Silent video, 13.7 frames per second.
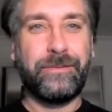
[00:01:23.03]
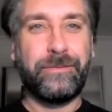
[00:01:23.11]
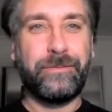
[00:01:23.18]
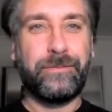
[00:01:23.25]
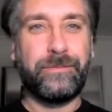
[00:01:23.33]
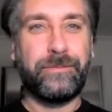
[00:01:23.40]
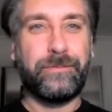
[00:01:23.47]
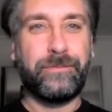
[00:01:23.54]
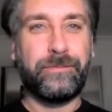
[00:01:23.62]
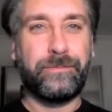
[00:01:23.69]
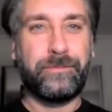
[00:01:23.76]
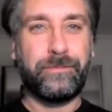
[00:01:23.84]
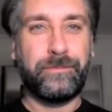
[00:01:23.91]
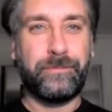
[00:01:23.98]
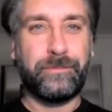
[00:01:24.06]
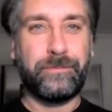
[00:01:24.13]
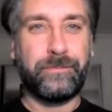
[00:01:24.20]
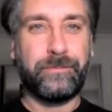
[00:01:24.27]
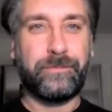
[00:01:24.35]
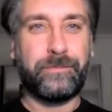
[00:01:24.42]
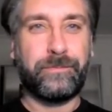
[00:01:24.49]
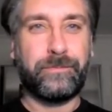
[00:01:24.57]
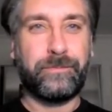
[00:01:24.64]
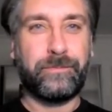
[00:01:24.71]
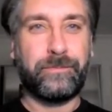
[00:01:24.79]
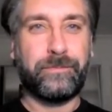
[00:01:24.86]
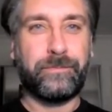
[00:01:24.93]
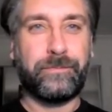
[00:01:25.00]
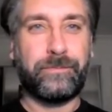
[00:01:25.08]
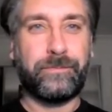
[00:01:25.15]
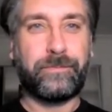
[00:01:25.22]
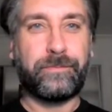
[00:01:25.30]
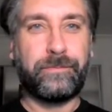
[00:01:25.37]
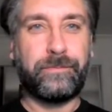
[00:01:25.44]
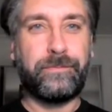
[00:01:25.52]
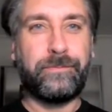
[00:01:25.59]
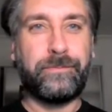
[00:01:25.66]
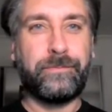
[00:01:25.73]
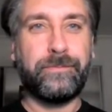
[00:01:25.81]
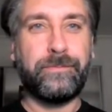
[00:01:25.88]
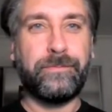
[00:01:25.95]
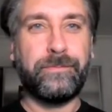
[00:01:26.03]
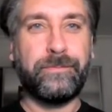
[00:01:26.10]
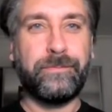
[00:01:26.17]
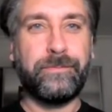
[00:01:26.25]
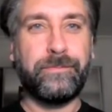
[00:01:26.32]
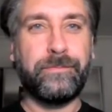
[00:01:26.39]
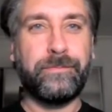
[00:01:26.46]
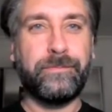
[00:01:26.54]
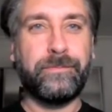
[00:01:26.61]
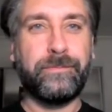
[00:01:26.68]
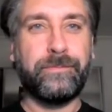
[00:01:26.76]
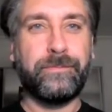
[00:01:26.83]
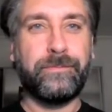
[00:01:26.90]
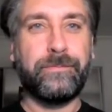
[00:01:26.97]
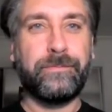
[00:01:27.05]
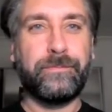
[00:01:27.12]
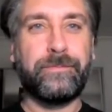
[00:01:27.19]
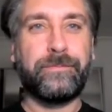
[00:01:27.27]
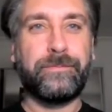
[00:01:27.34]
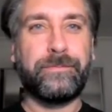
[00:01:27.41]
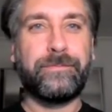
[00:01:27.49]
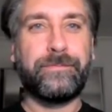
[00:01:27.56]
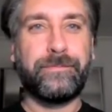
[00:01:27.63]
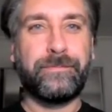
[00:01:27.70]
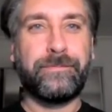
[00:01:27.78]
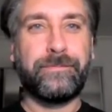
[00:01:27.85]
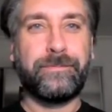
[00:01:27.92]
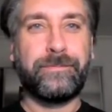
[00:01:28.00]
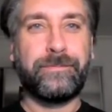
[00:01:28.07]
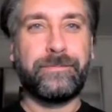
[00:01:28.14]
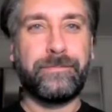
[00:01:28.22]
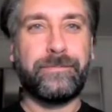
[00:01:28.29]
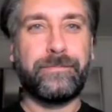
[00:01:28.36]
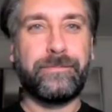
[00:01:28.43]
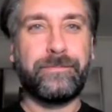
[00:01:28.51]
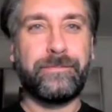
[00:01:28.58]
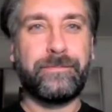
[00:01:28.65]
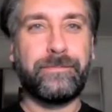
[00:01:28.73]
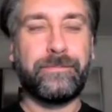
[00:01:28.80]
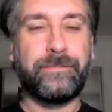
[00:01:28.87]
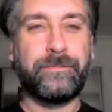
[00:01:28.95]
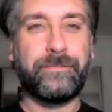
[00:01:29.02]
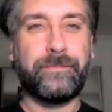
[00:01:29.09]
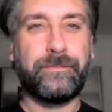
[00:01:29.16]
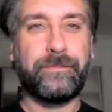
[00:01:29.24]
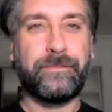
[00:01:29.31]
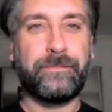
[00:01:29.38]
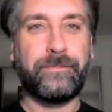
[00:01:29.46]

The person shown says nothing.